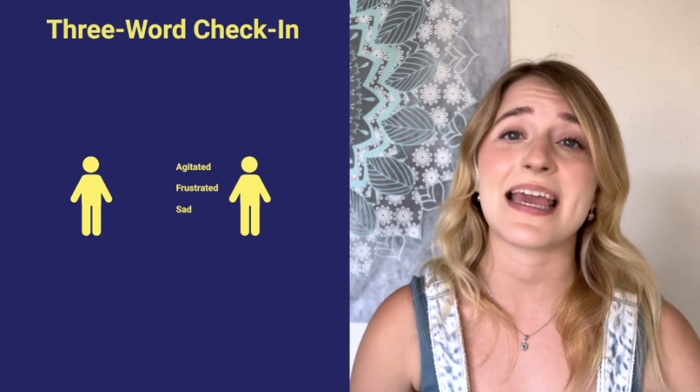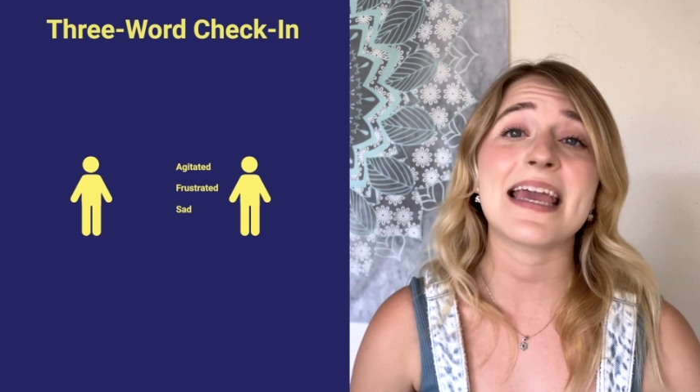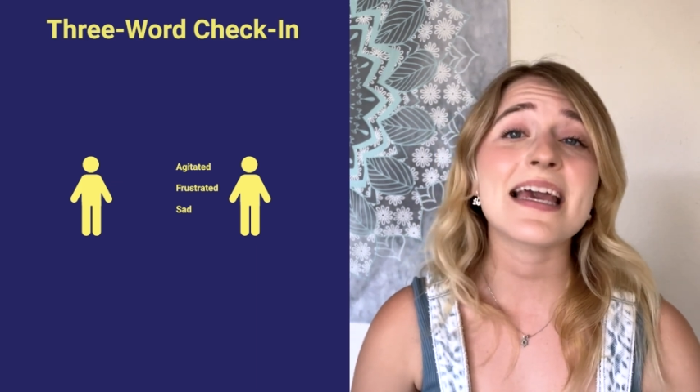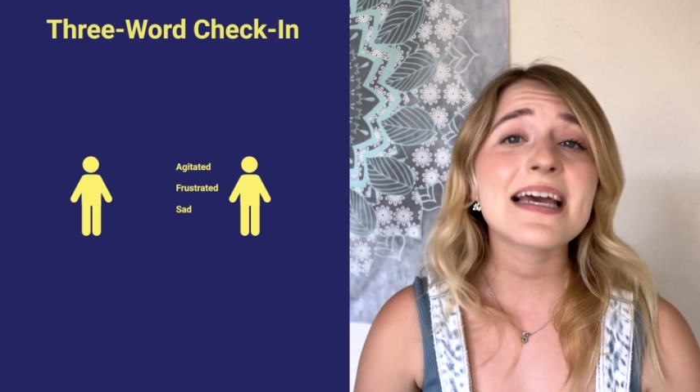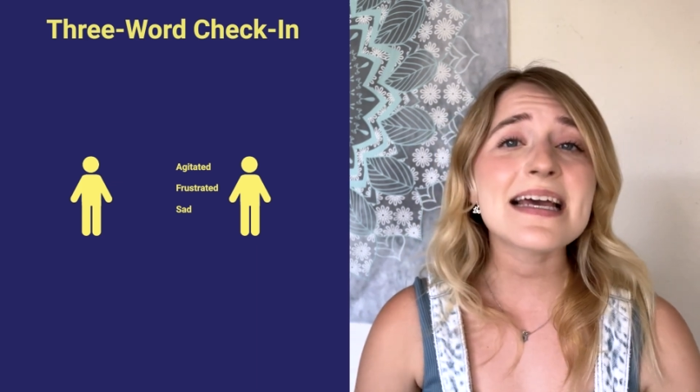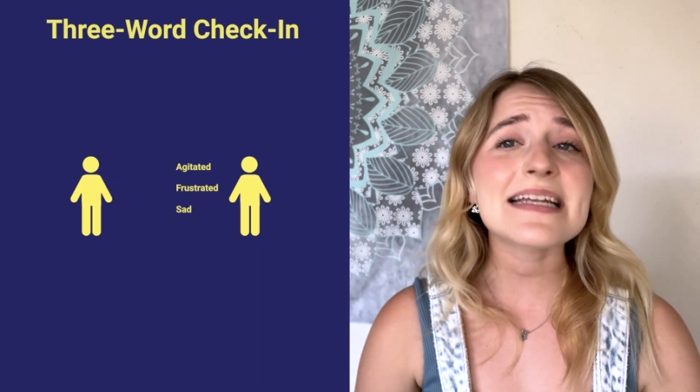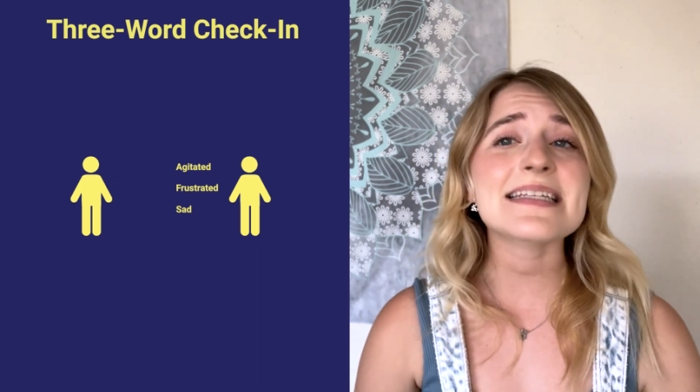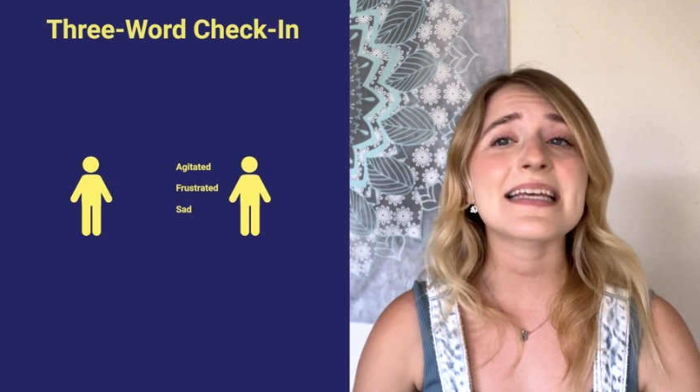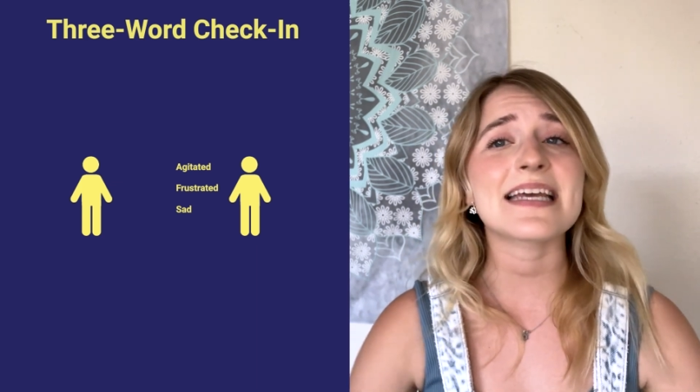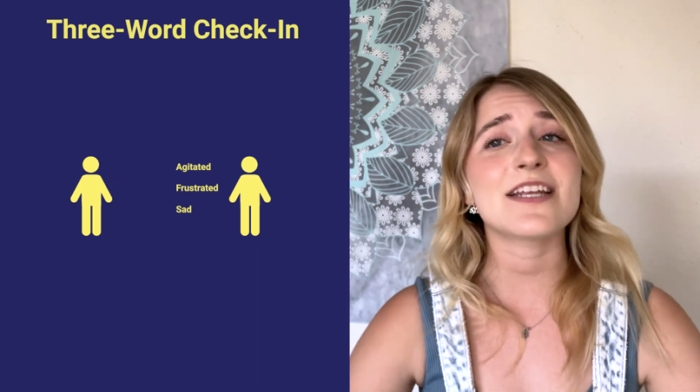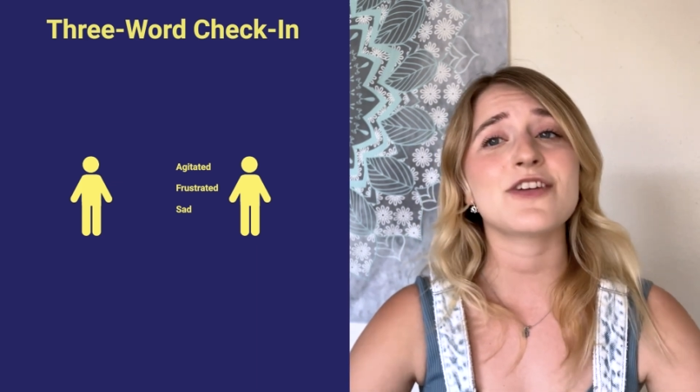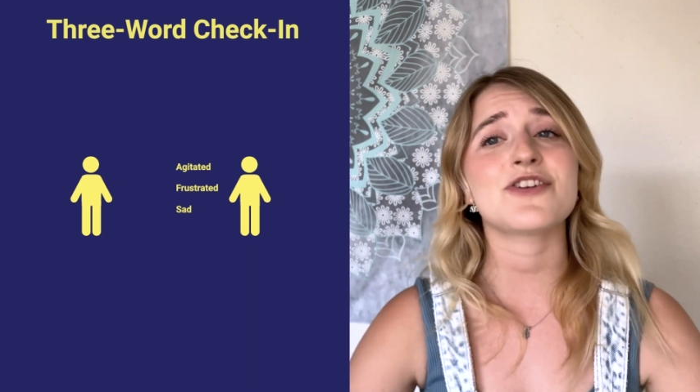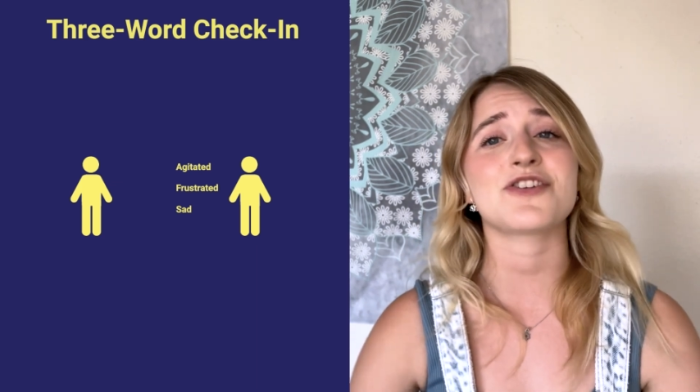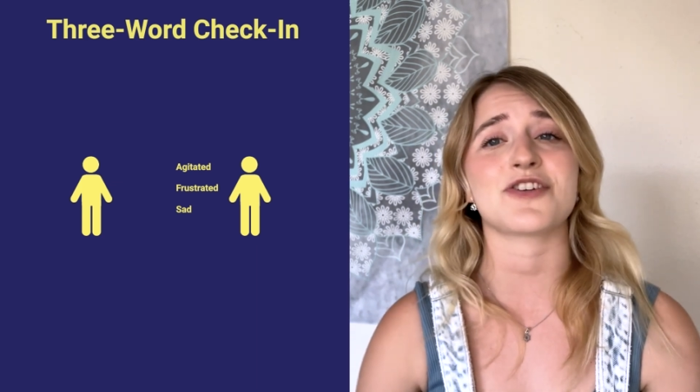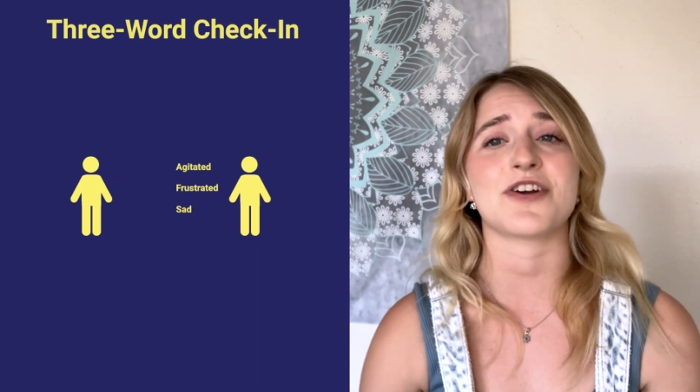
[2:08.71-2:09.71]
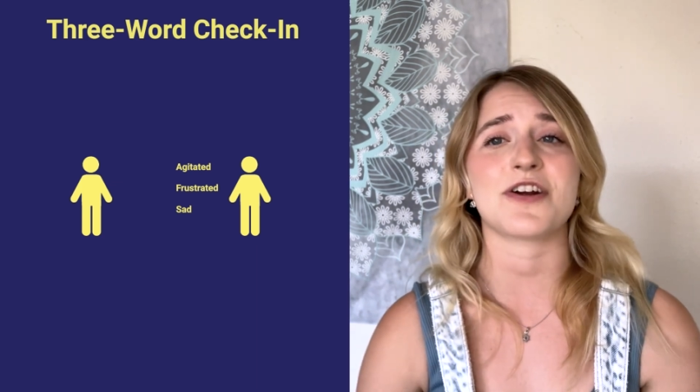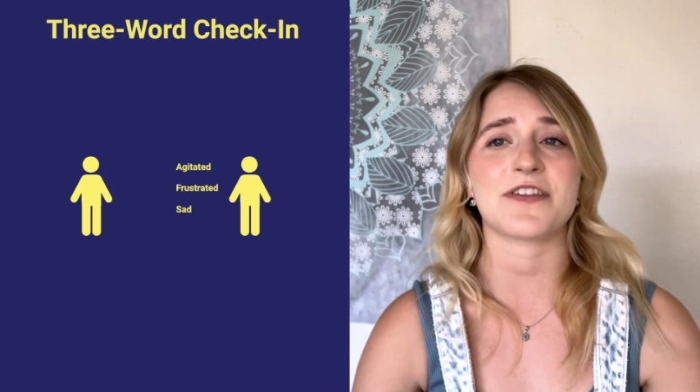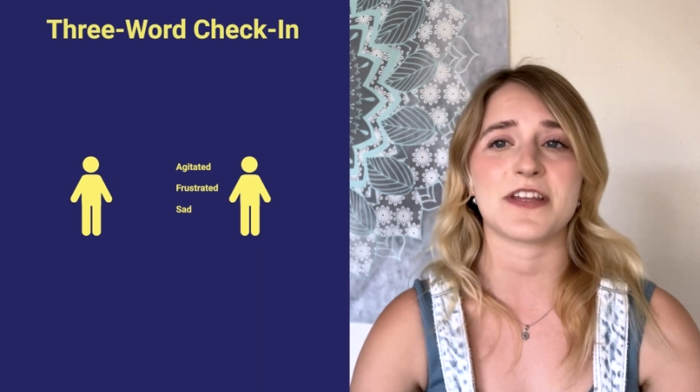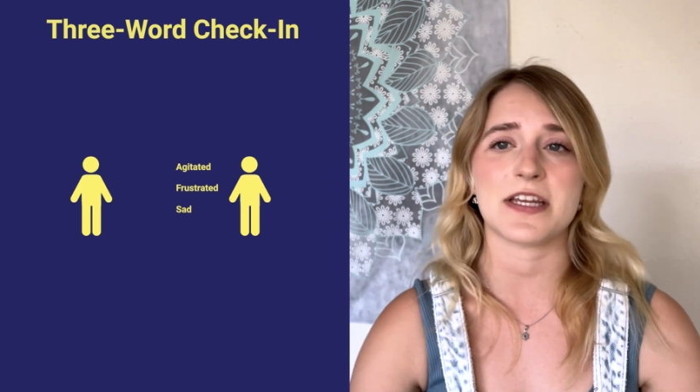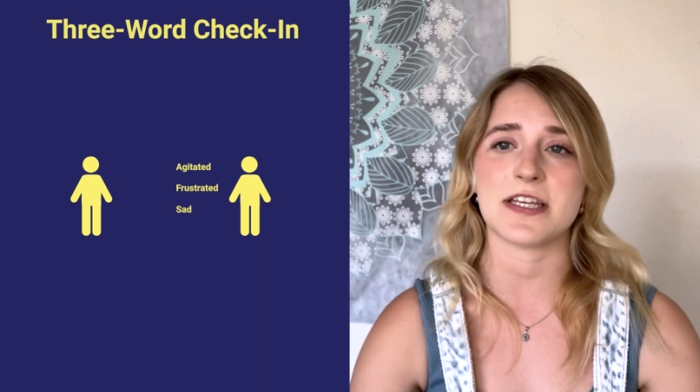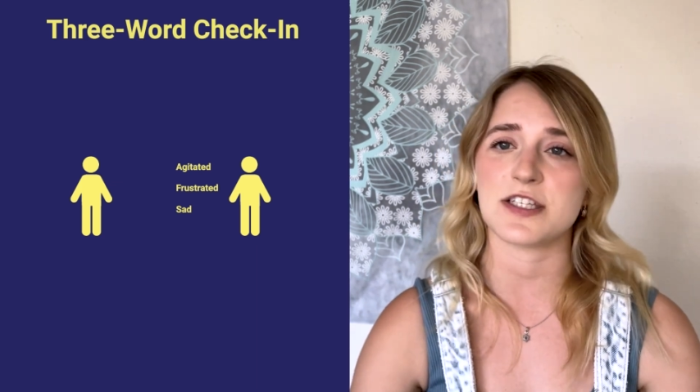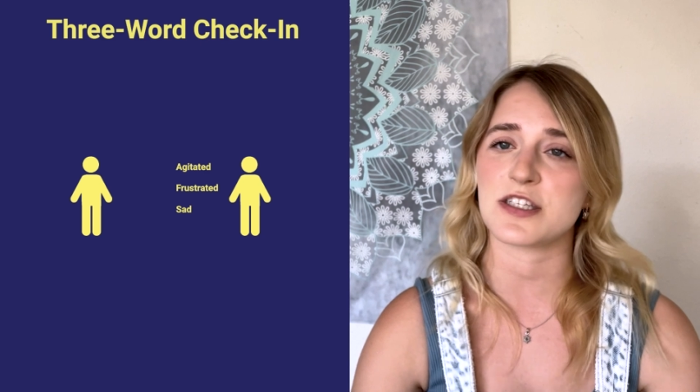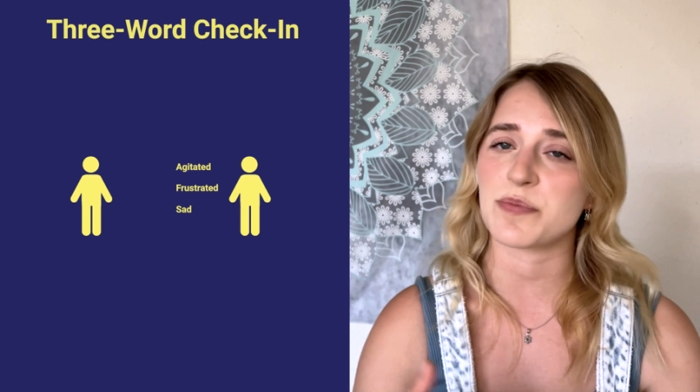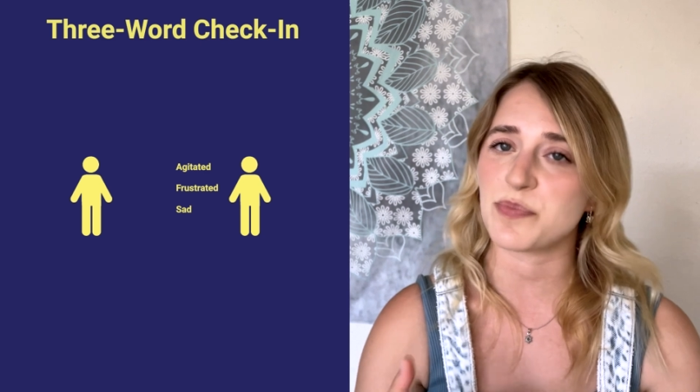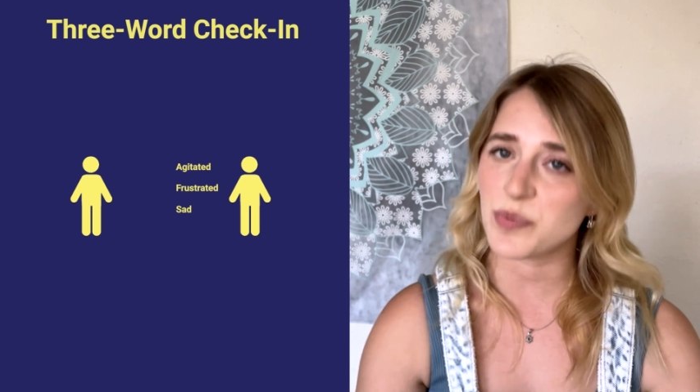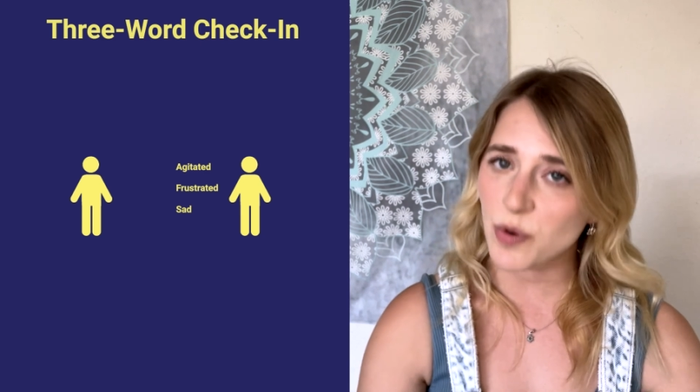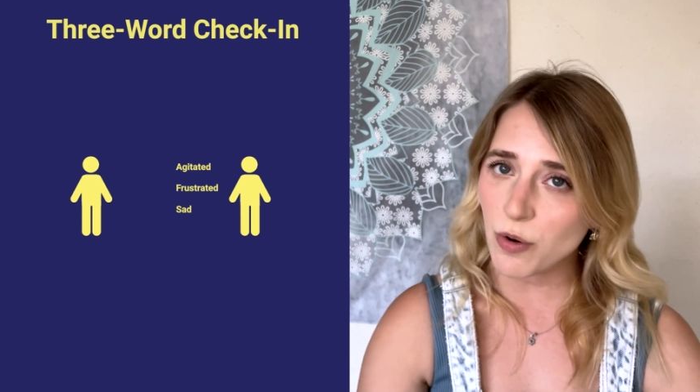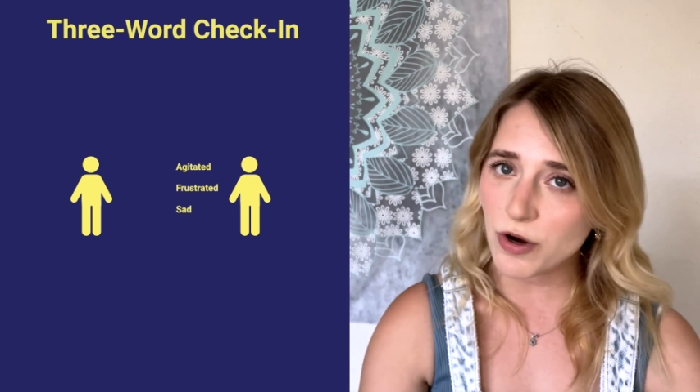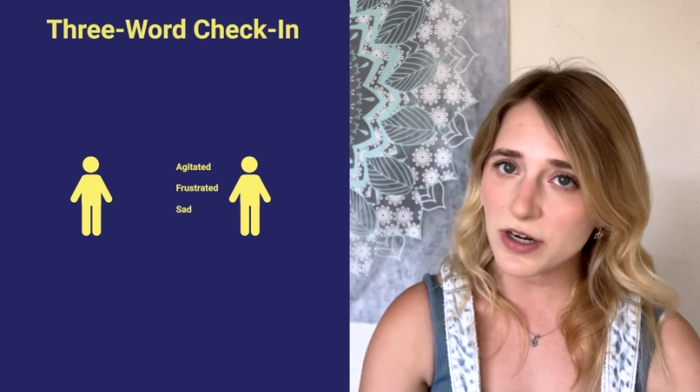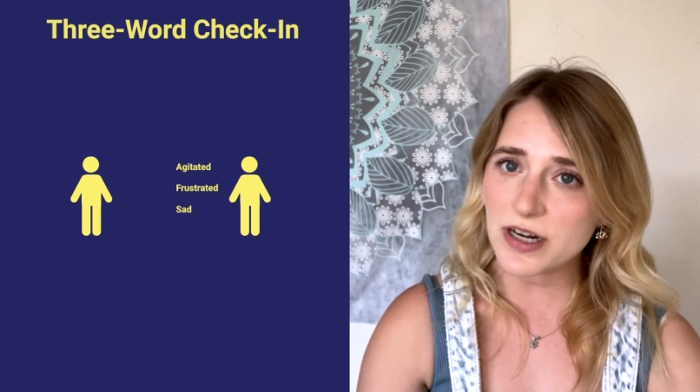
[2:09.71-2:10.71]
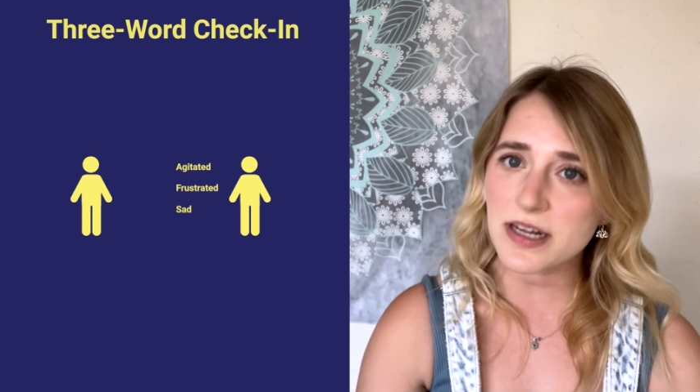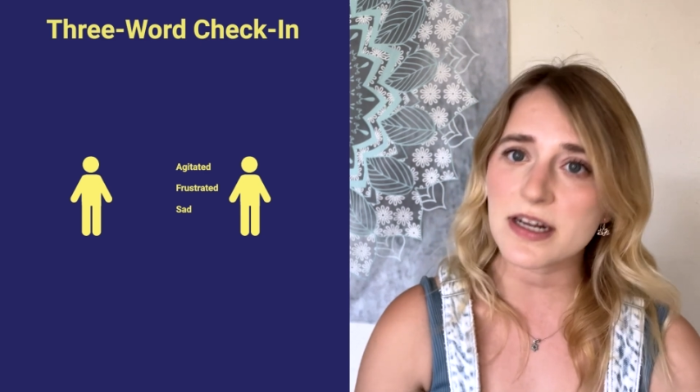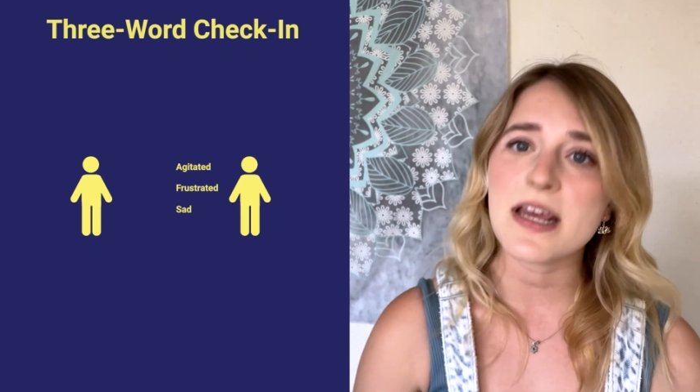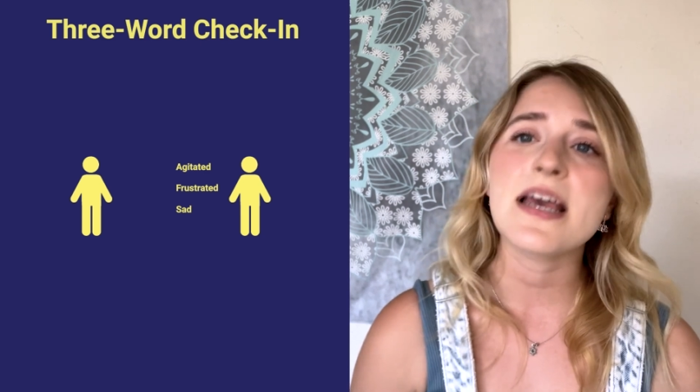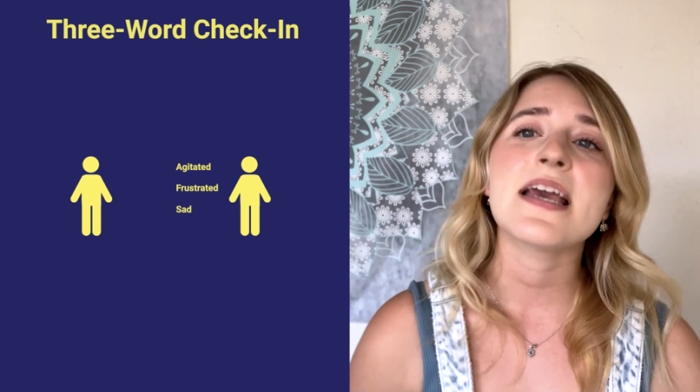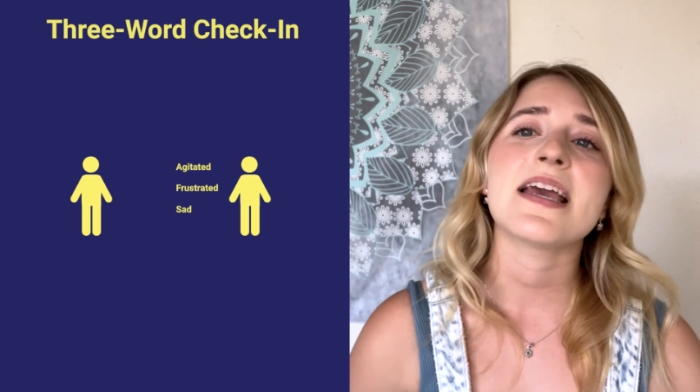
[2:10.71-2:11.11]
and can ensure that he's supported